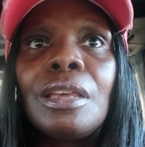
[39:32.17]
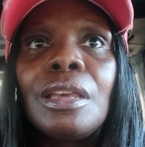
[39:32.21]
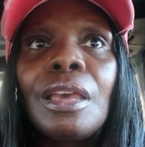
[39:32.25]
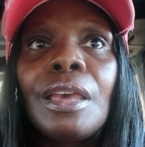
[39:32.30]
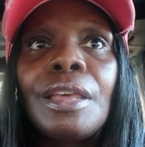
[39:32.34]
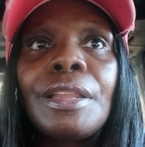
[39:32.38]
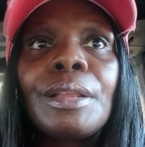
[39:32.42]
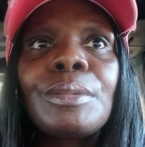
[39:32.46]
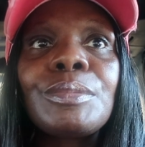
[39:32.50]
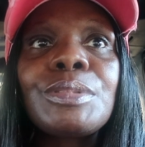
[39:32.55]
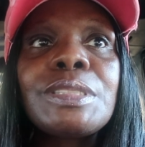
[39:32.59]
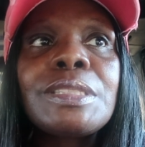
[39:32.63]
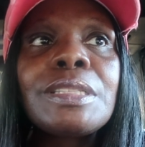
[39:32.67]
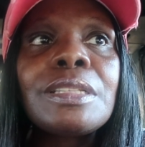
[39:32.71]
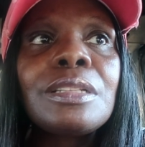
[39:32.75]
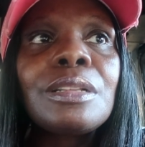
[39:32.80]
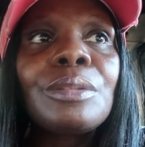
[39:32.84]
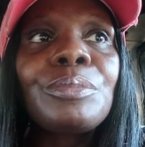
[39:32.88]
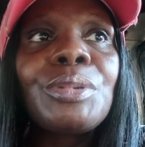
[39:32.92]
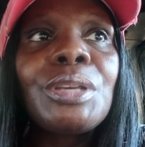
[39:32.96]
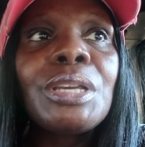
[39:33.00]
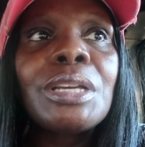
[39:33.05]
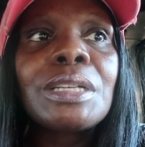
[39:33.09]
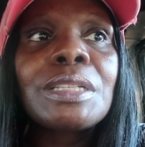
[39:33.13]
And I'm sitting
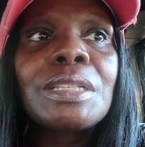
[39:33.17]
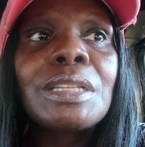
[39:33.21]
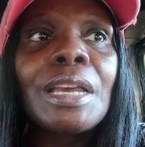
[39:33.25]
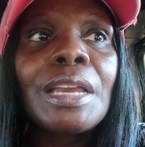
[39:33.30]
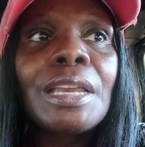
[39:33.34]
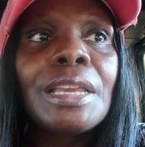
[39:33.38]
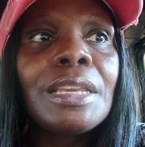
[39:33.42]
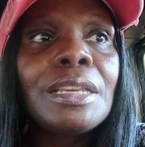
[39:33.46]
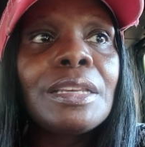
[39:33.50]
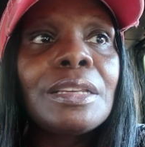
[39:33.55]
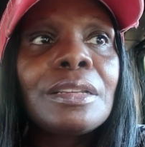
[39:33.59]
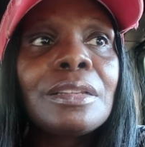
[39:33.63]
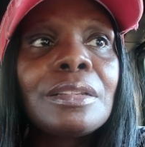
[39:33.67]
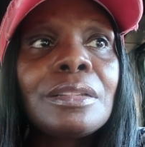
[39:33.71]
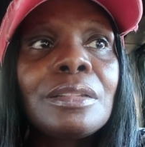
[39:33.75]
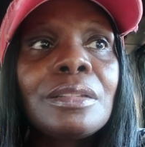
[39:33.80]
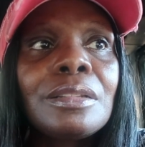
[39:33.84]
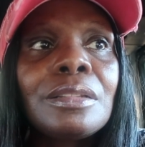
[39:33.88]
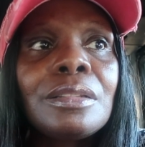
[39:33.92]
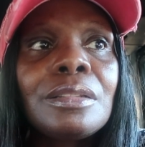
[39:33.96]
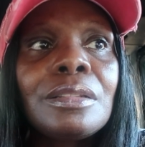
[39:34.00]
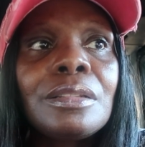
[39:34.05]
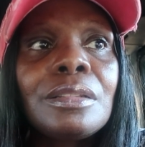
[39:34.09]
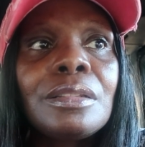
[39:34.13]
up here like,
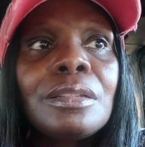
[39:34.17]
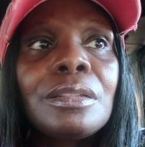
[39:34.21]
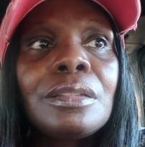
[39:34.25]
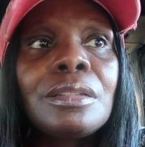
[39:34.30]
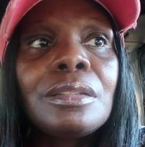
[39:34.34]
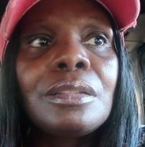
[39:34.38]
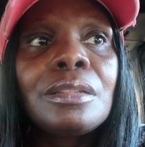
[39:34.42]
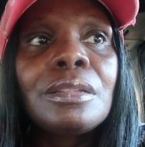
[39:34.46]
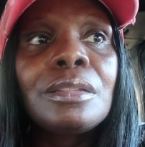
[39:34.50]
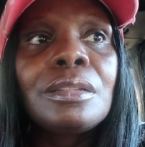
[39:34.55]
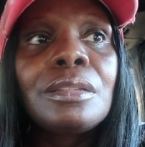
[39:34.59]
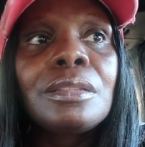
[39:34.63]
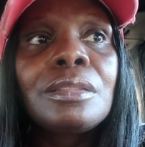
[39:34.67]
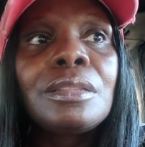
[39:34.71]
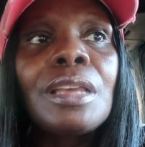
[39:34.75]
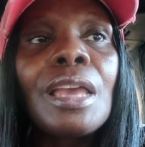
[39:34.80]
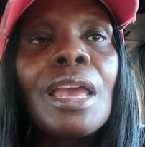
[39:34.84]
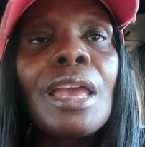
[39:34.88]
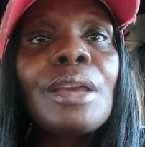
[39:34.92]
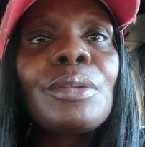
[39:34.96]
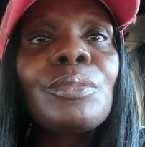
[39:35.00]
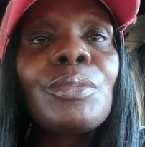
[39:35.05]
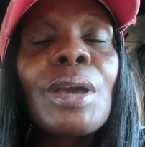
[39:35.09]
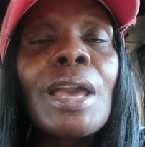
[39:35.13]

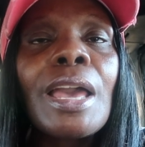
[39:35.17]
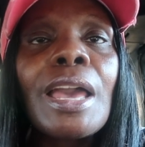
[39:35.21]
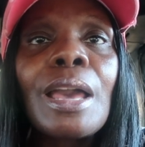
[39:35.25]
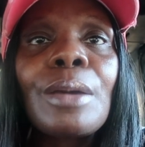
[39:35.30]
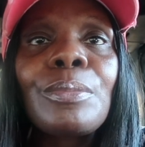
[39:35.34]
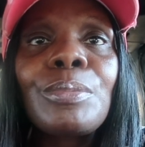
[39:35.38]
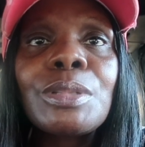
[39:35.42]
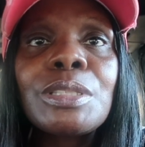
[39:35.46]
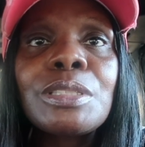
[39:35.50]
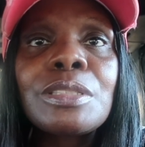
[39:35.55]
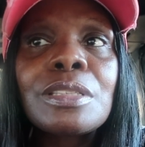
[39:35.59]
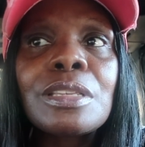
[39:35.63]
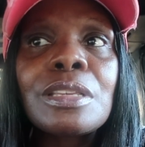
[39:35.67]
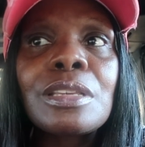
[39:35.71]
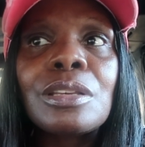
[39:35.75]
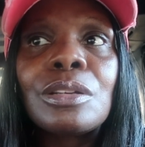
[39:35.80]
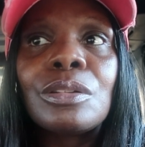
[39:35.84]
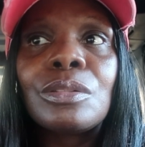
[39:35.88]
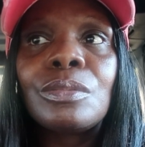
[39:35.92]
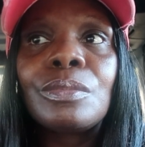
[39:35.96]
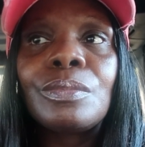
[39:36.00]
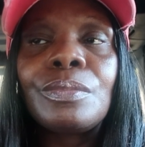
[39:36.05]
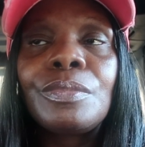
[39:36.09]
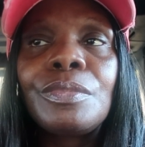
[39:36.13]
Tag, what happened to
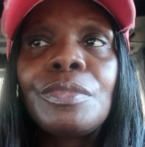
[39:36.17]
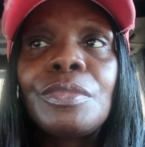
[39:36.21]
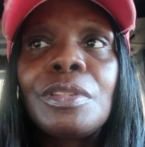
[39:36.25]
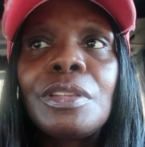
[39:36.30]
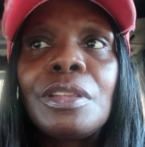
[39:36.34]
him?